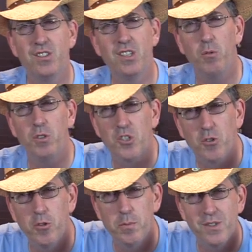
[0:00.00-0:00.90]
and say which
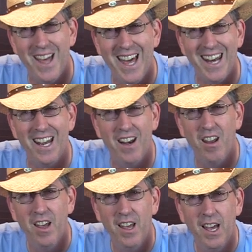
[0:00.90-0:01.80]
group's that in
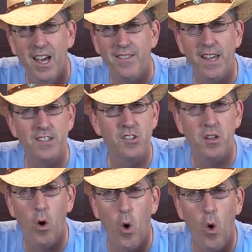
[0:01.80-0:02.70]
that's
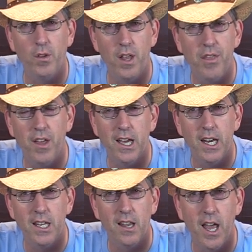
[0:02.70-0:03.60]
the only thing i
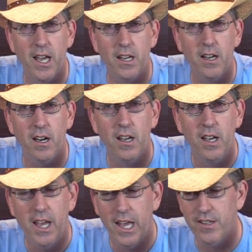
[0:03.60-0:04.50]
didn't like here
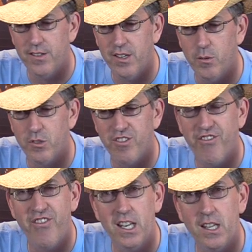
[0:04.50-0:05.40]
is it was
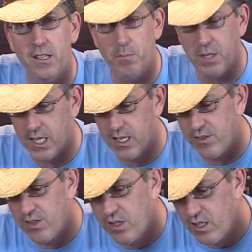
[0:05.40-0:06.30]
fiddly
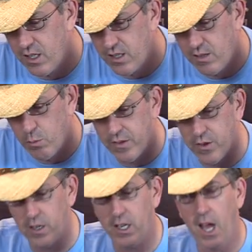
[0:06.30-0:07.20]
because when
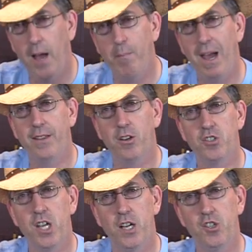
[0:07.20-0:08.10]
they're in combat they're
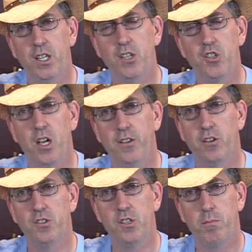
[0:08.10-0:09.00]
touching each
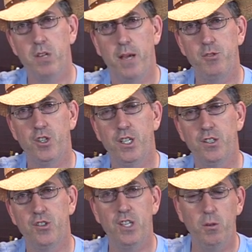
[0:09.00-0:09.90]
other and sometimes you
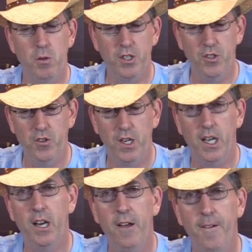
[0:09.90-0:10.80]
couldn't see what
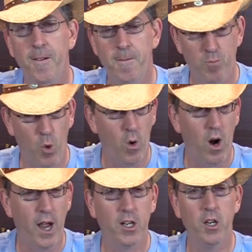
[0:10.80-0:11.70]
unit
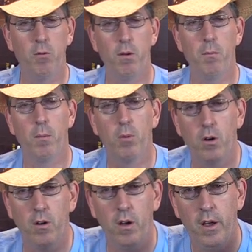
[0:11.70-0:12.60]
or i couldn't
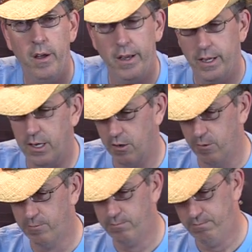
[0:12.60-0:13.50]
remember you know